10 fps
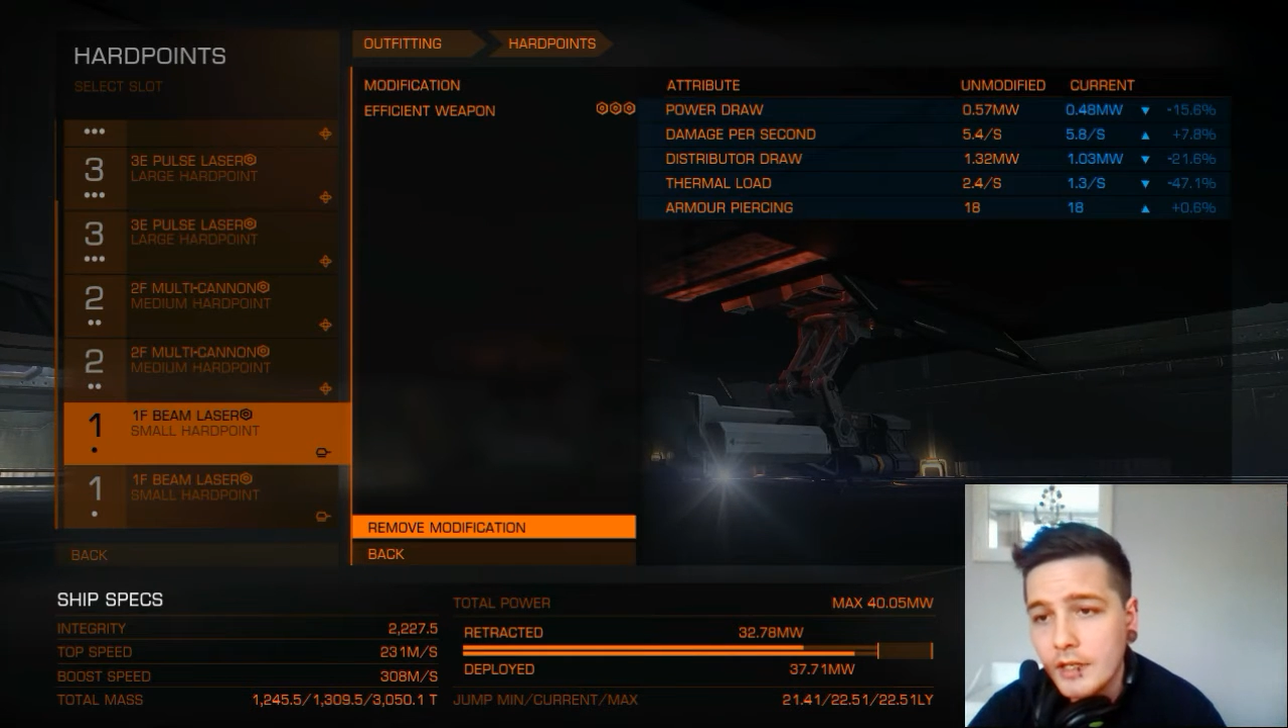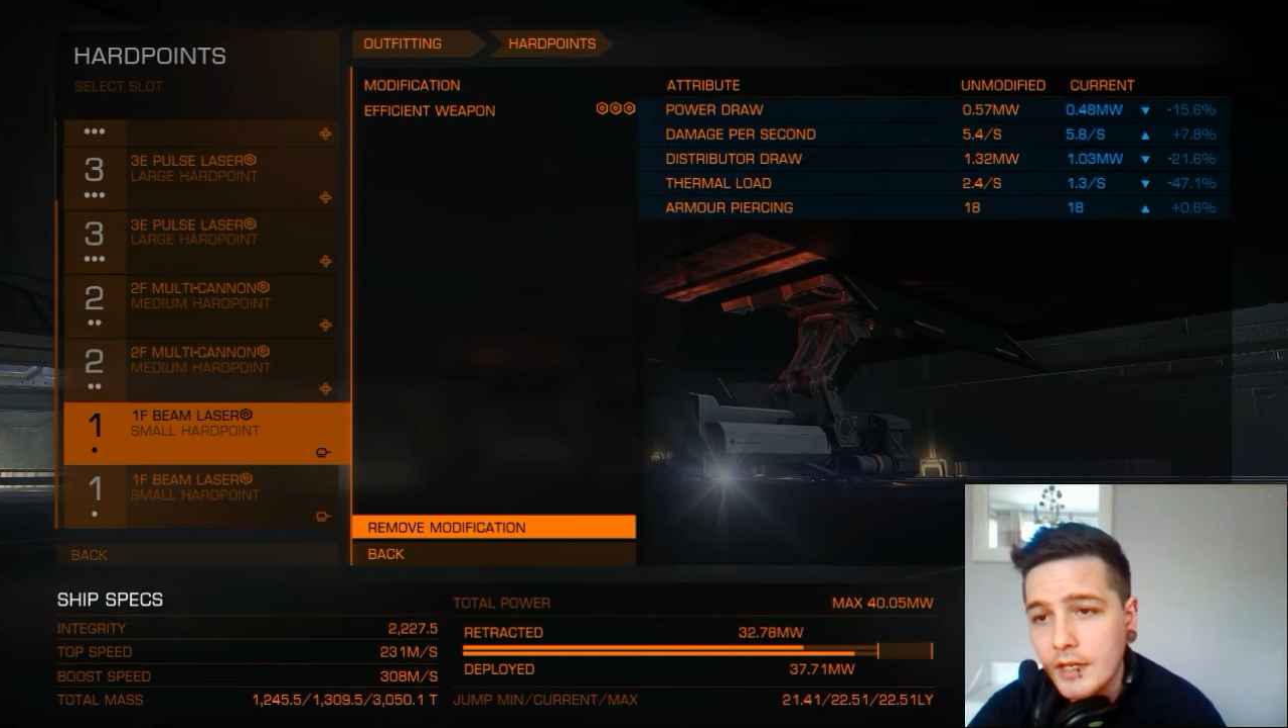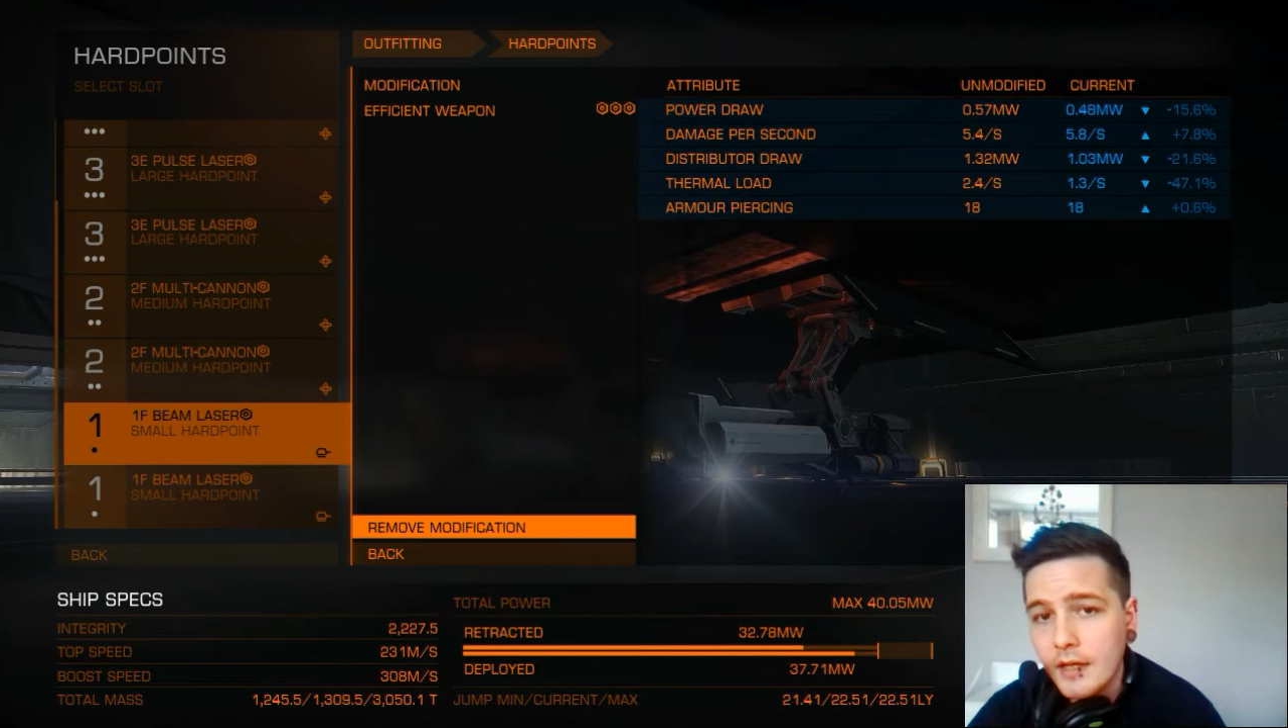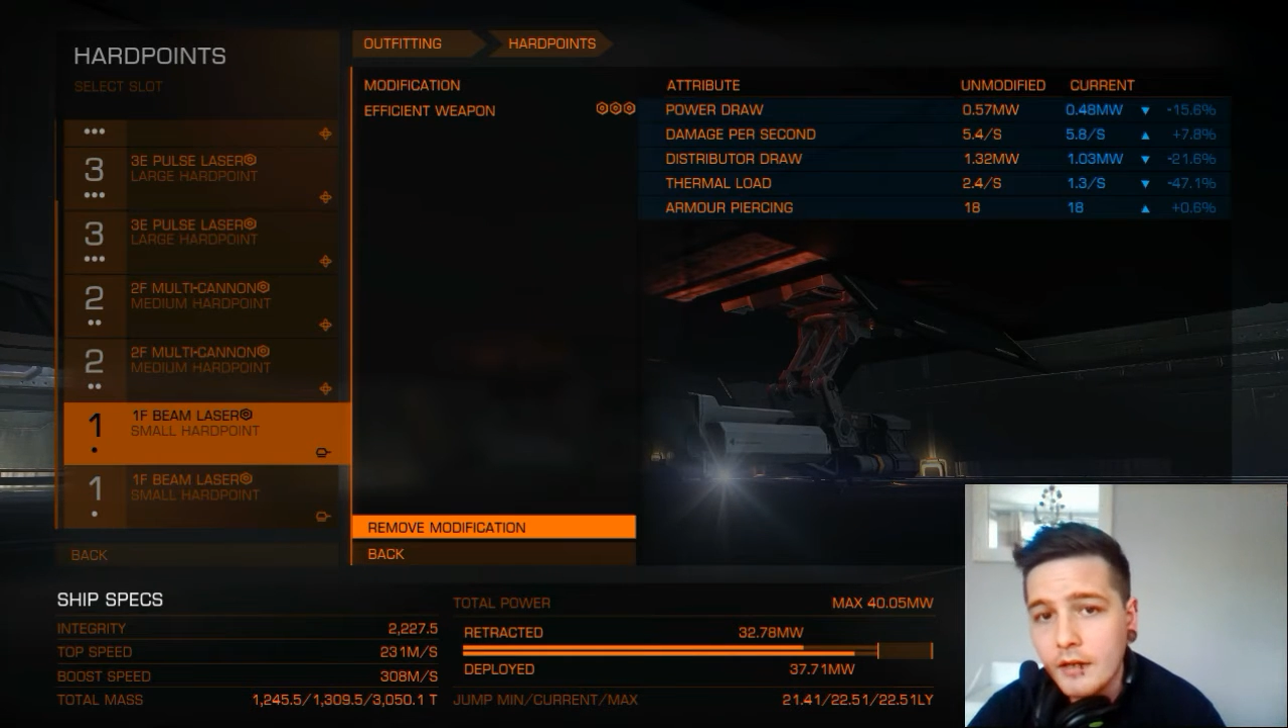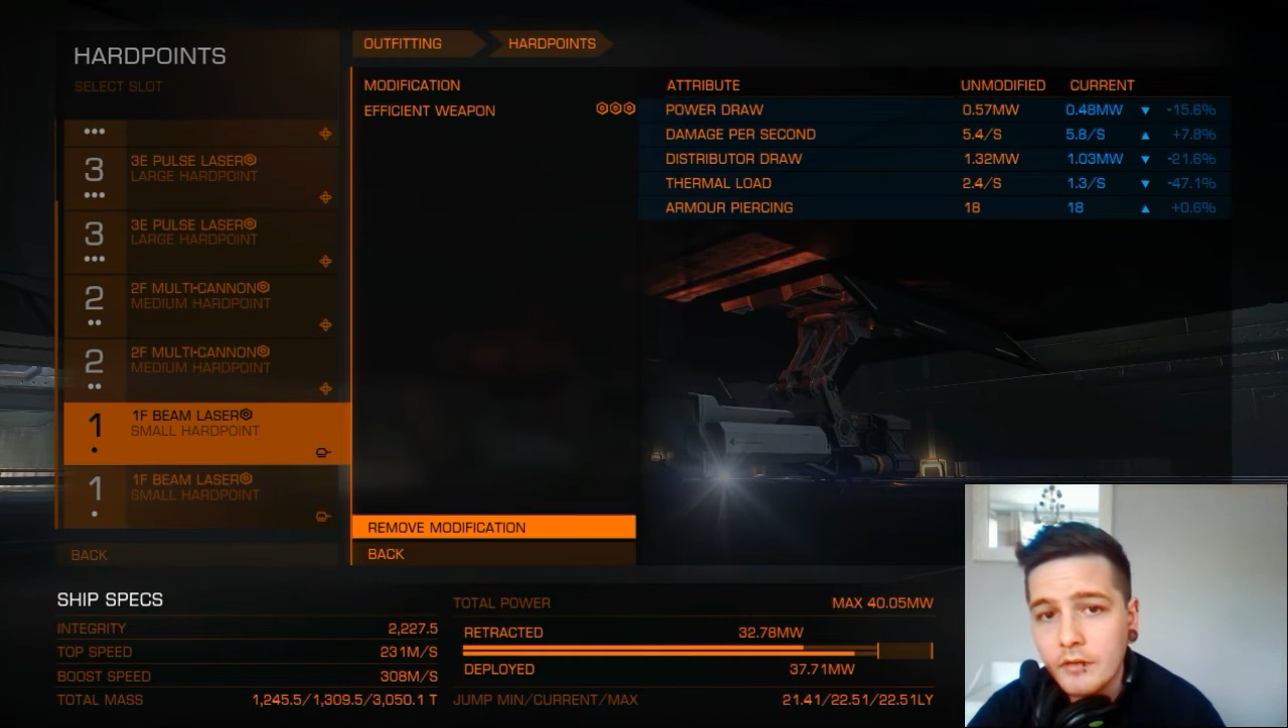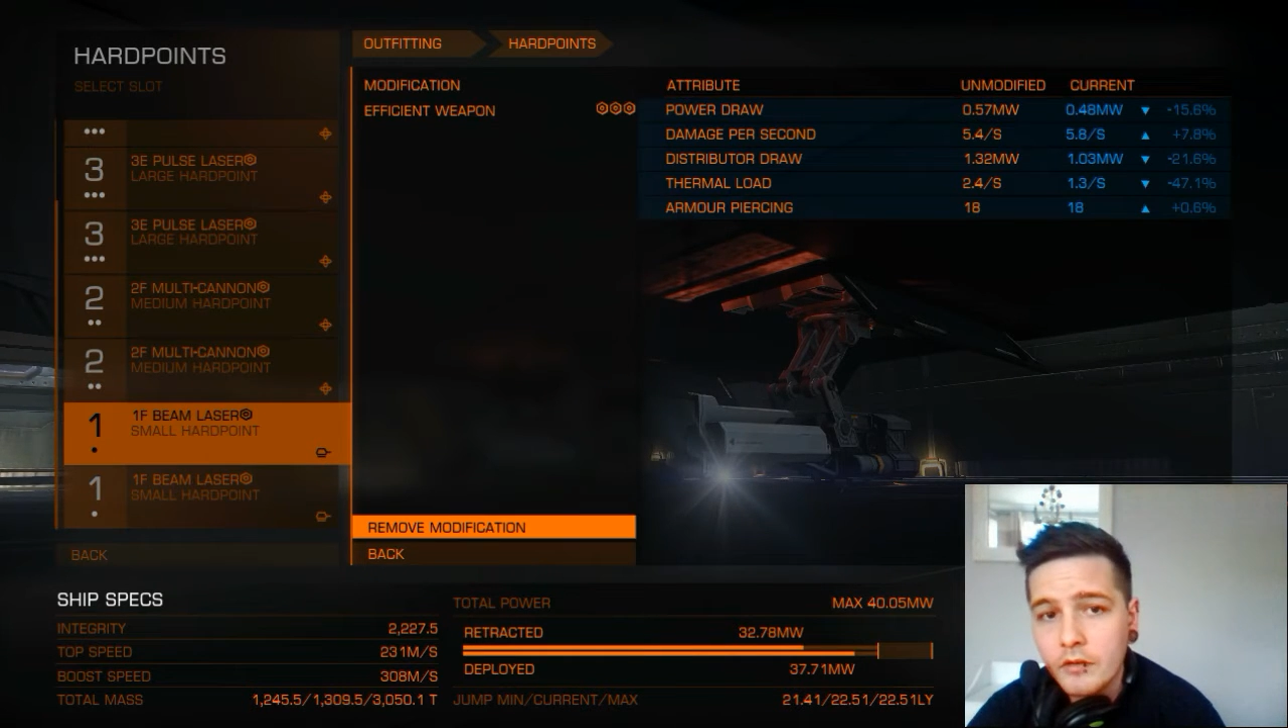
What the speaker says: again,